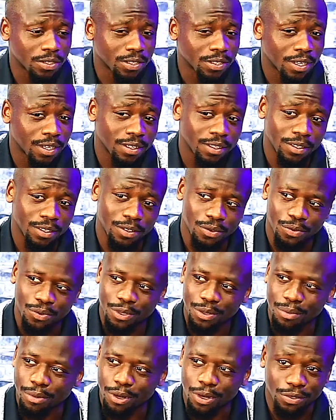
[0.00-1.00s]
say
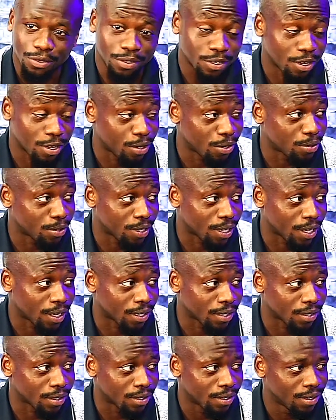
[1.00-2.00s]
we both know
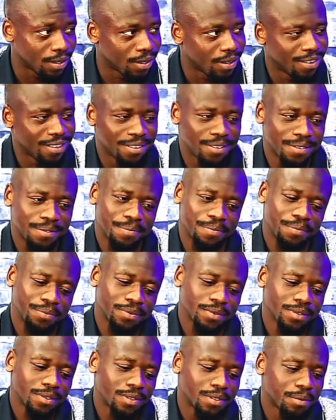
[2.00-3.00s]
like
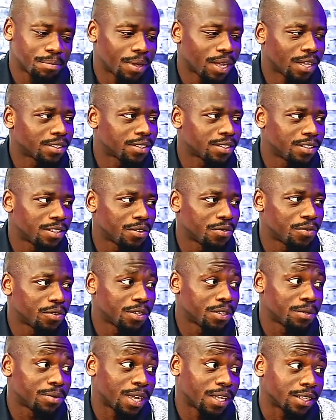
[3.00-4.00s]

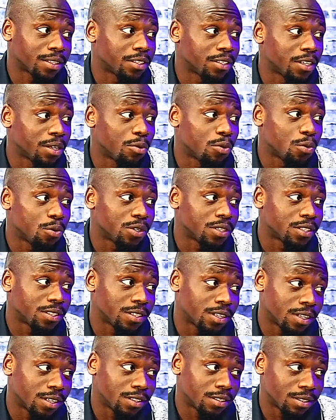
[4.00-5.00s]
positivity not the number one
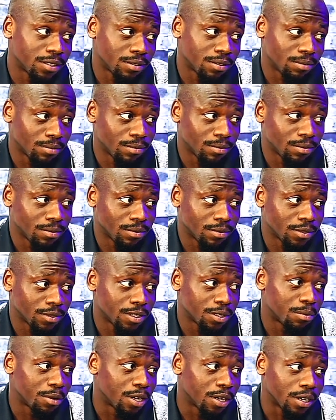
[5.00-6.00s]
seller mm.
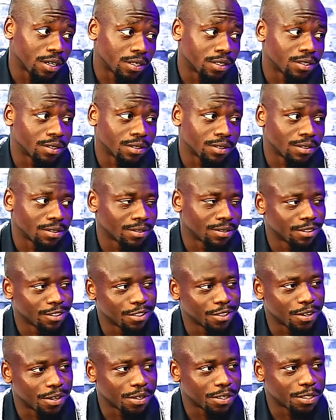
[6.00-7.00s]
in America.
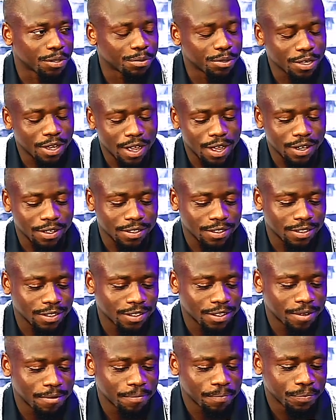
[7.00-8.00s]
You know, let's be honest.
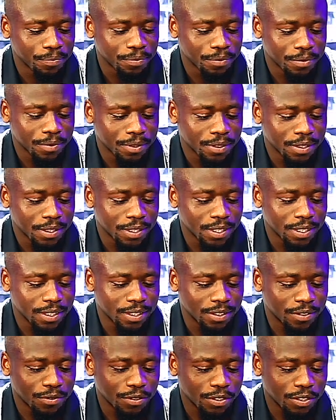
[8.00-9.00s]
Nah,
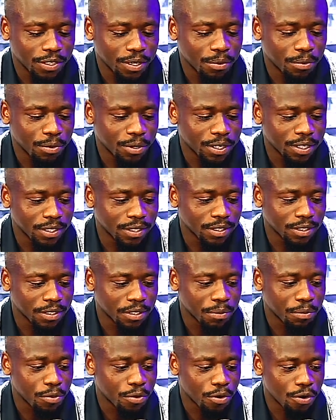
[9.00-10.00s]
it's for some reason
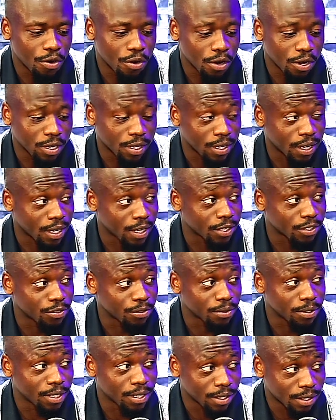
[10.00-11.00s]
the more organized
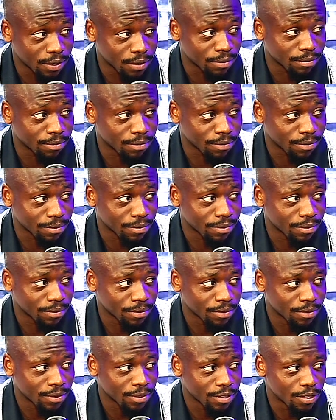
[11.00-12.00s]
you get,
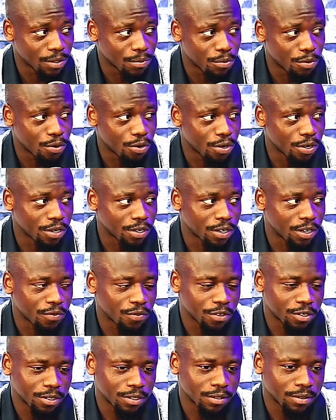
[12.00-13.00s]
the more of
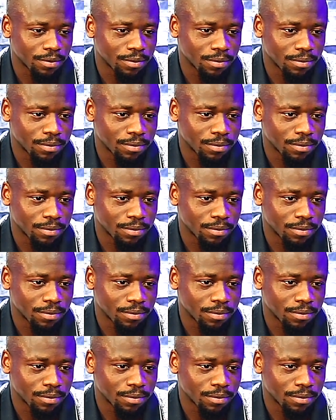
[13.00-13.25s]
a